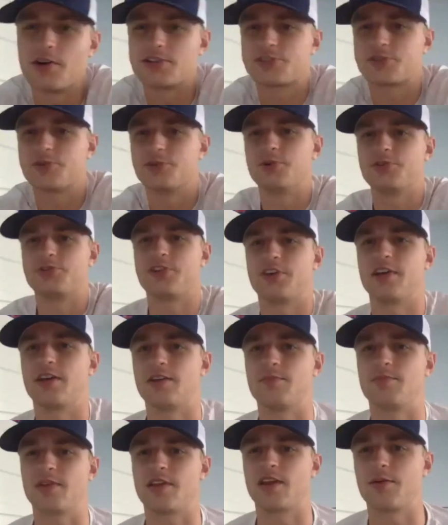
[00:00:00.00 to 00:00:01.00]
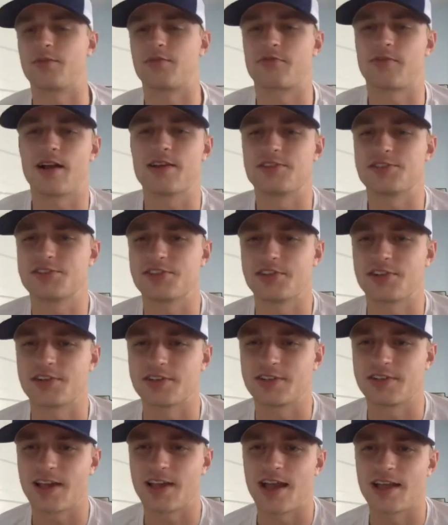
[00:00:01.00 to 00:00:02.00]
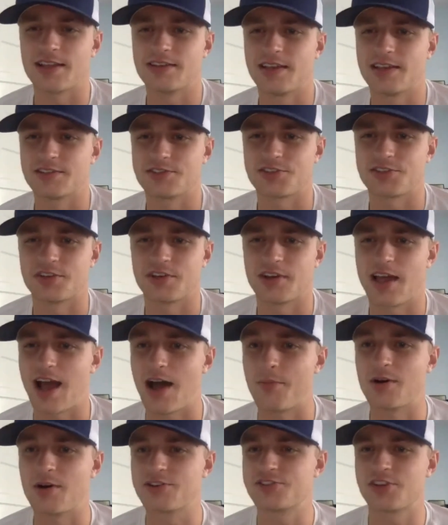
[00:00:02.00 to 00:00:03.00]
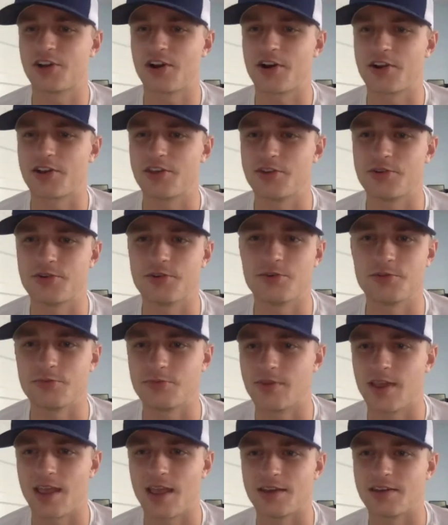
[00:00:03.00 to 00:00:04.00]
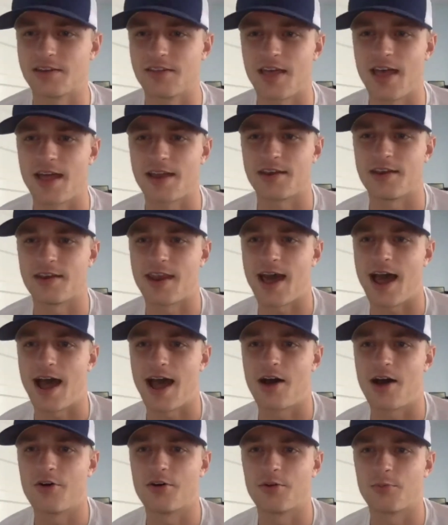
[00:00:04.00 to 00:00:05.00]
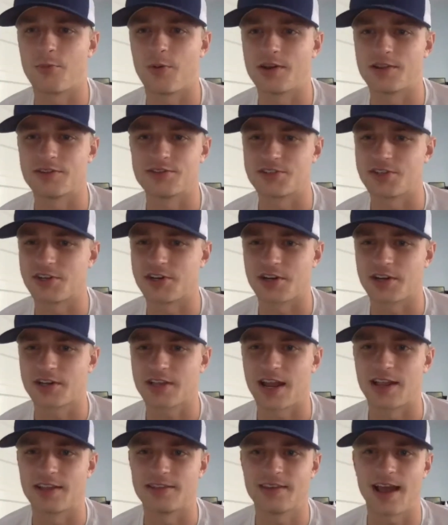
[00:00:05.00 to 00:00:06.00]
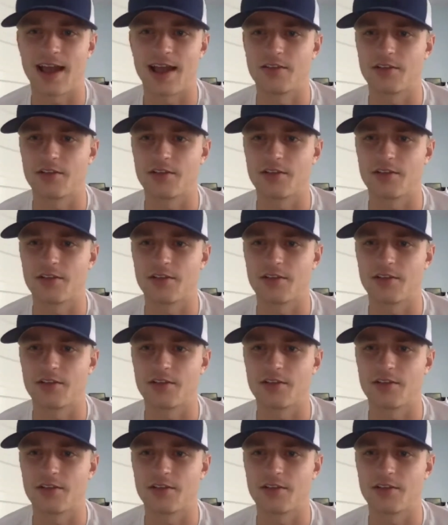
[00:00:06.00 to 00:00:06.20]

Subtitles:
to school to become a registered dietitian. How much are you into that now, and what does your kind of diet